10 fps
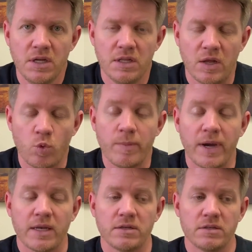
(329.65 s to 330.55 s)
then we
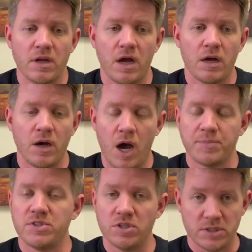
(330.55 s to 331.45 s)
might
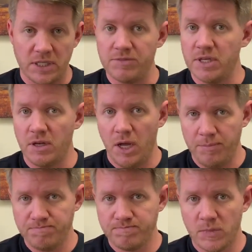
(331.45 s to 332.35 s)
opt to leave it
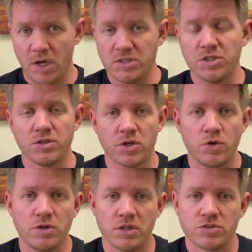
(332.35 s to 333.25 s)
up until the
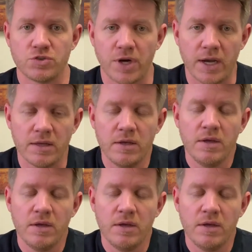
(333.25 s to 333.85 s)
coating is dry.